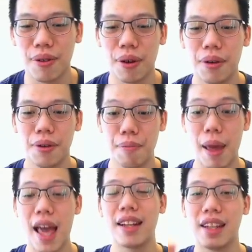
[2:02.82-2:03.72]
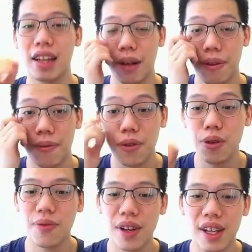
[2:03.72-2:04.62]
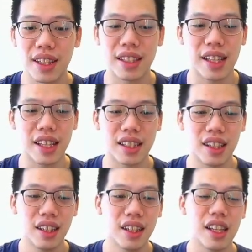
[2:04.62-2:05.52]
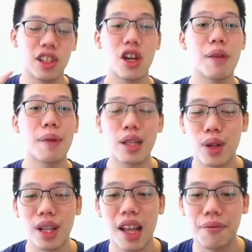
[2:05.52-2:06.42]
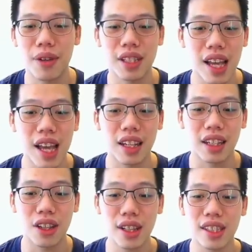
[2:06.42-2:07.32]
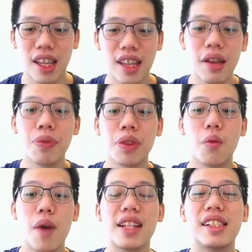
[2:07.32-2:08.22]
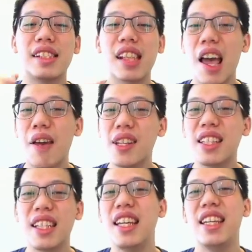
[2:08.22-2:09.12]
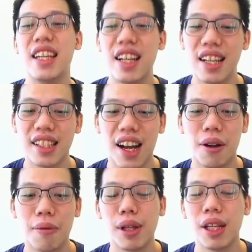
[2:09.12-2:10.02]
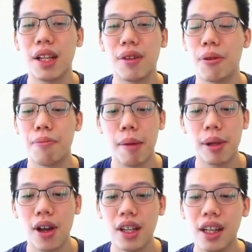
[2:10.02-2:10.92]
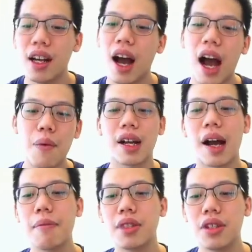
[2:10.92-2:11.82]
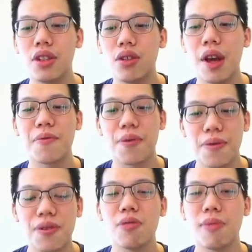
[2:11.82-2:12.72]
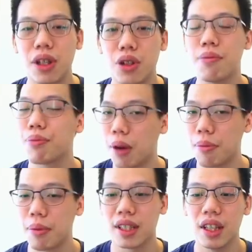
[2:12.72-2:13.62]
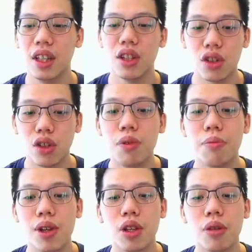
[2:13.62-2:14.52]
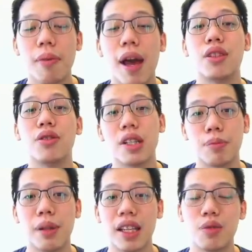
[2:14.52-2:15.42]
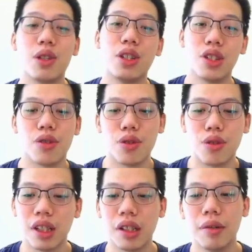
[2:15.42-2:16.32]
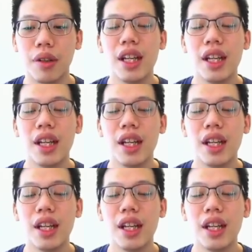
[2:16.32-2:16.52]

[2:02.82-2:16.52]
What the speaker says: or bad enough, a few verses later, in Jeremiah 29 verse 10, God says, when 70 years are completed for Babylon, I will come to you and fulfill my good promise to bring you back to this place, which is Jerusalem.